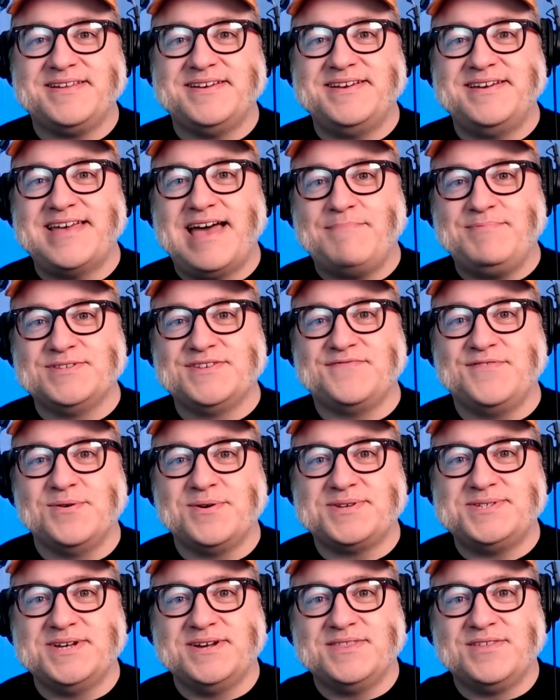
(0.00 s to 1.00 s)
that uh, Apple's
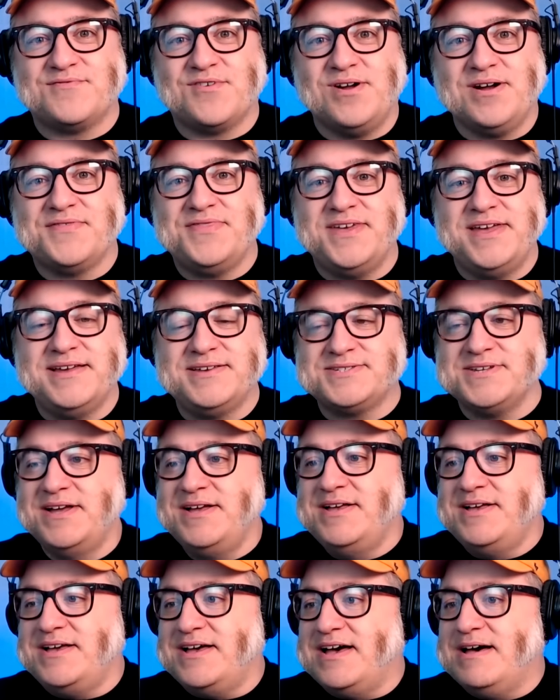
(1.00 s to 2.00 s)
focusing on the wrong
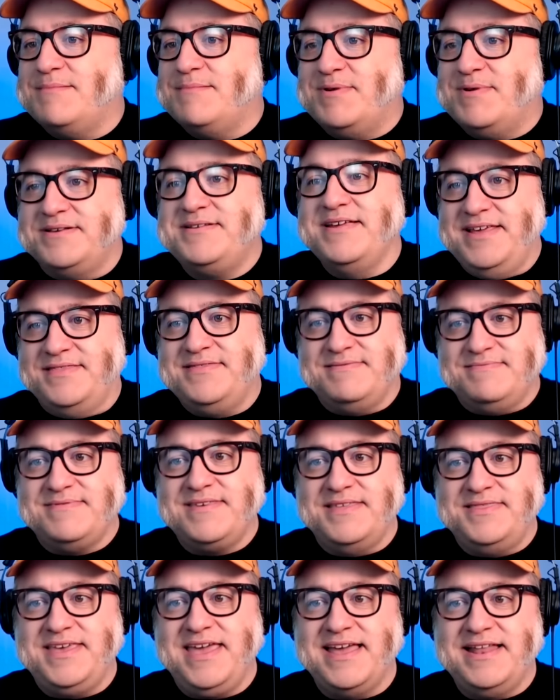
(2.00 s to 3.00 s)
things, uh, but in
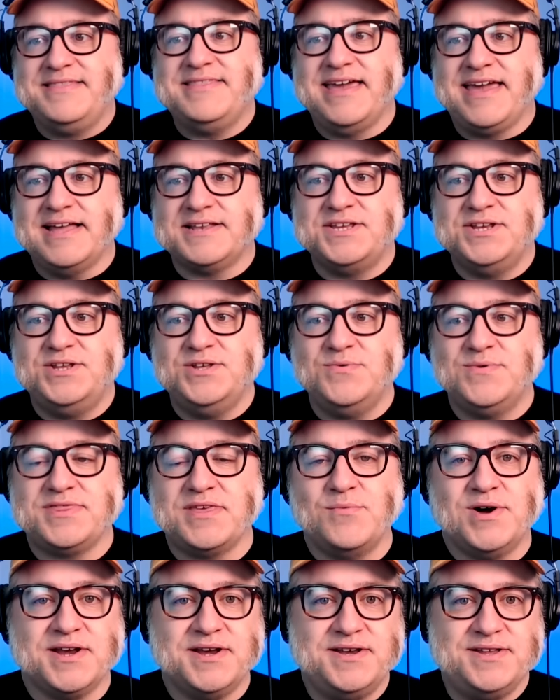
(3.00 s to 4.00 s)
in the end, they get to do what
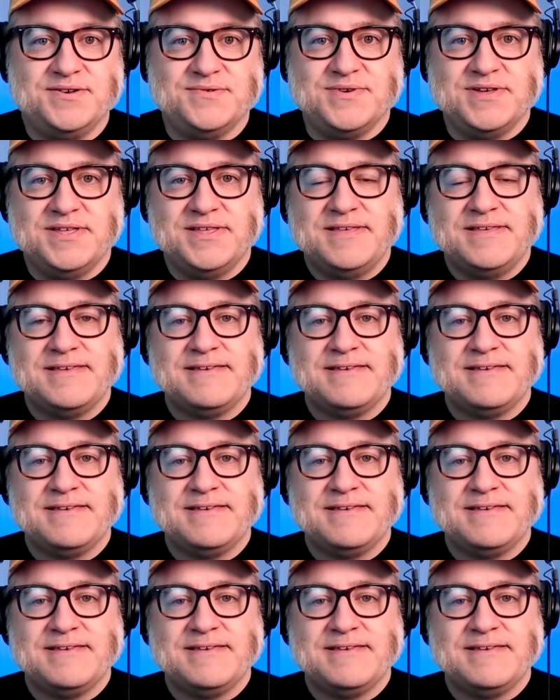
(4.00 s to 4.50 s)
they want to do.